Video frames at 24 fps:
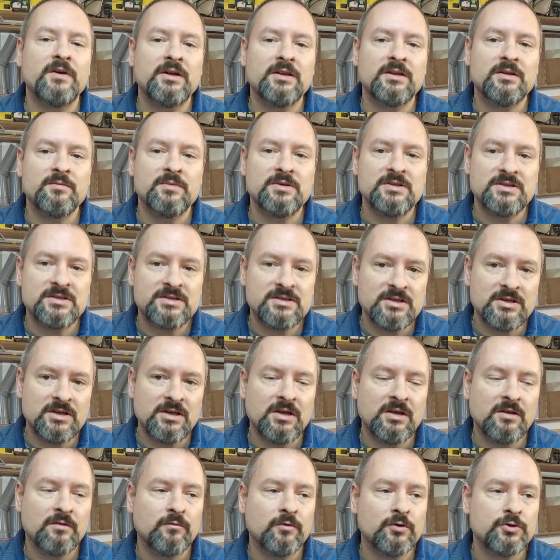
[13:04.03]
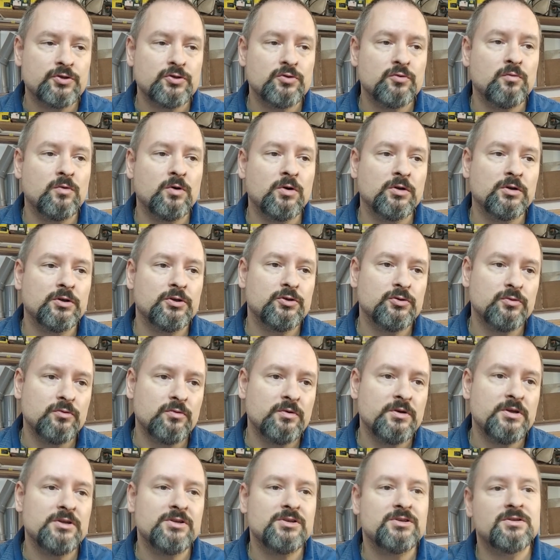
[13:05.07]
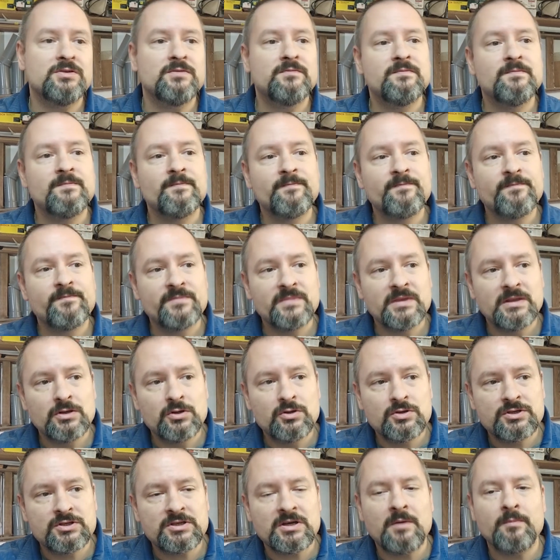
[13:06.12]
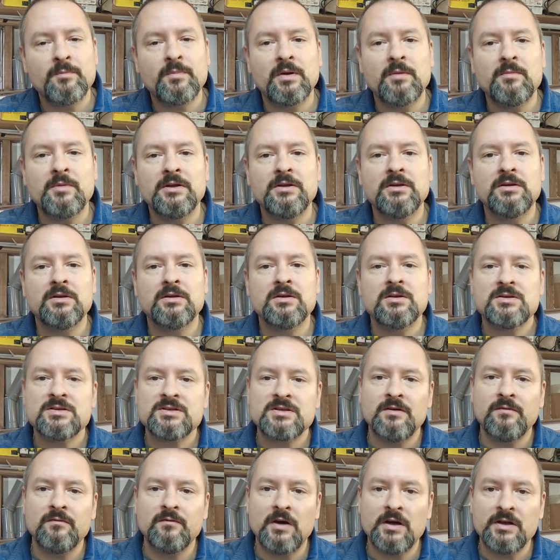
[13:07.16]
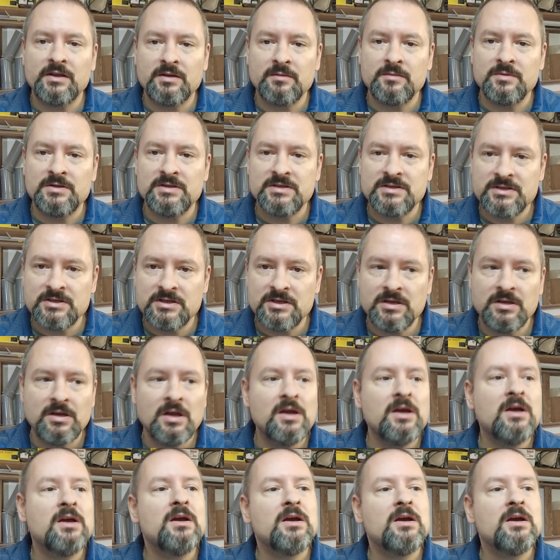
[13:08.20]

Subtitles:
vitamin C, and what you want to do is to supplement some vitamin C,